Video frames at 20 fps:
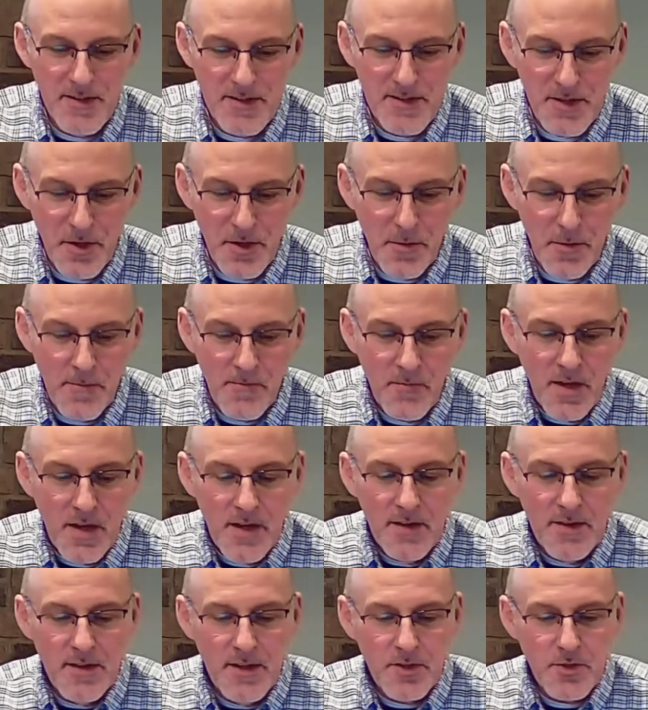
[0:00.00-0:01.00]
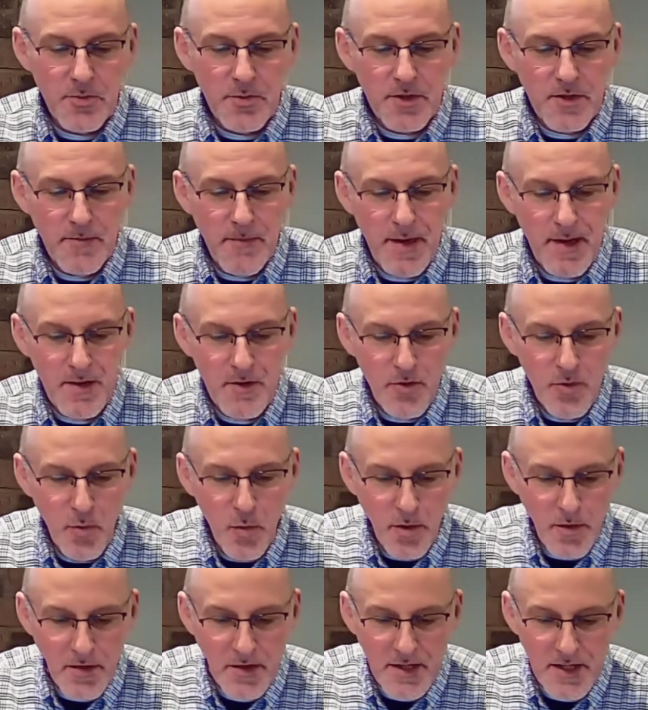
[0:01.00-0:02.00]
So this was a man who
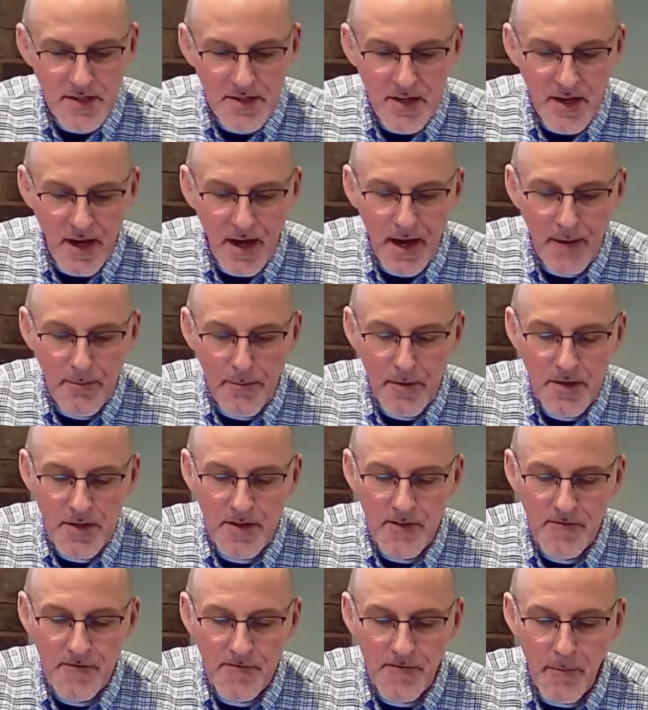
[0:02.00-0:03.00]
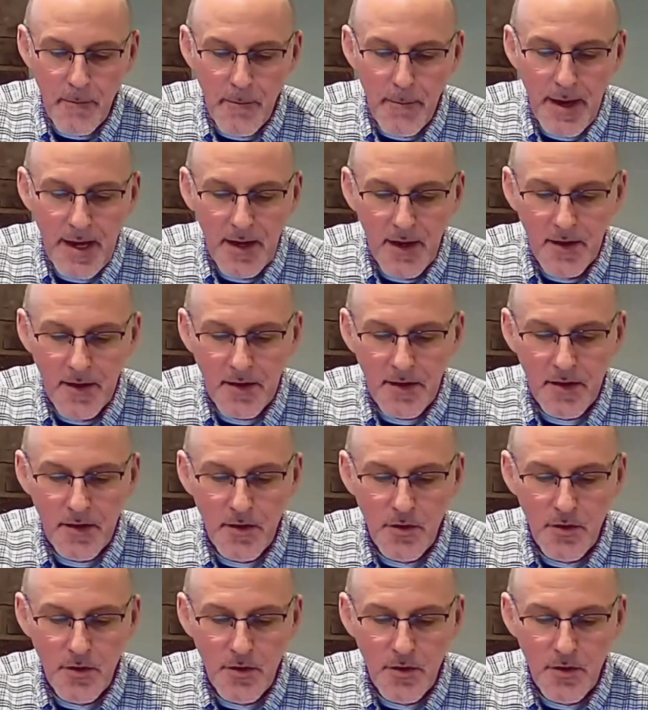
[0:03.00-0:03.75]
worked as an operative for Balak,